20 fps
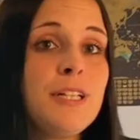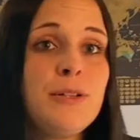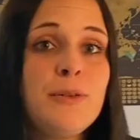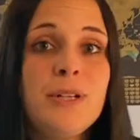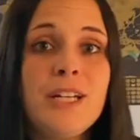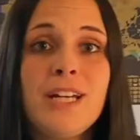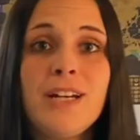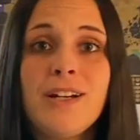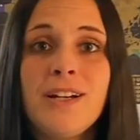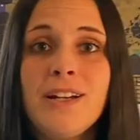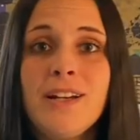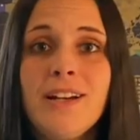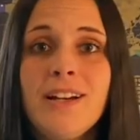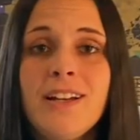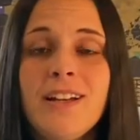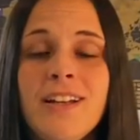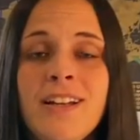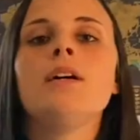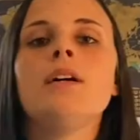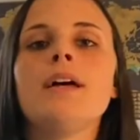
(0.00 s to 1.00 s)
weird.
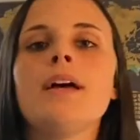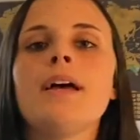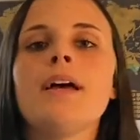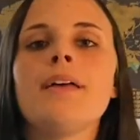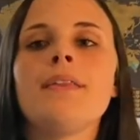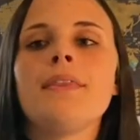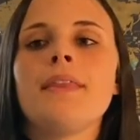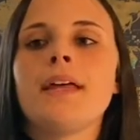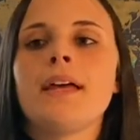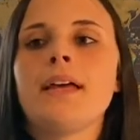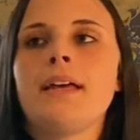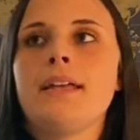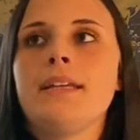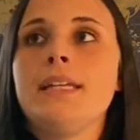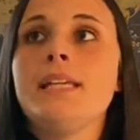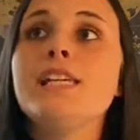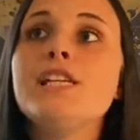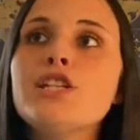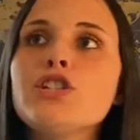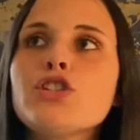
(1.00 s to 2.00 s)
And then
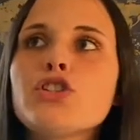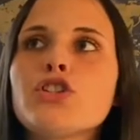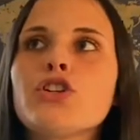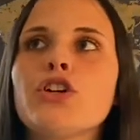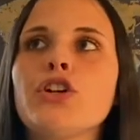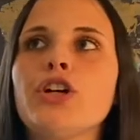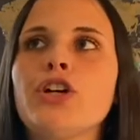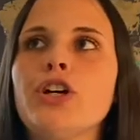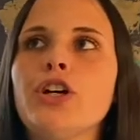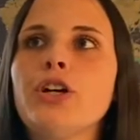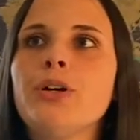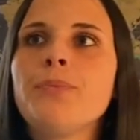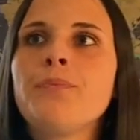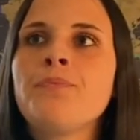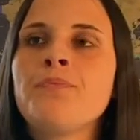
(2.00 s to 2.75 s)
Easter,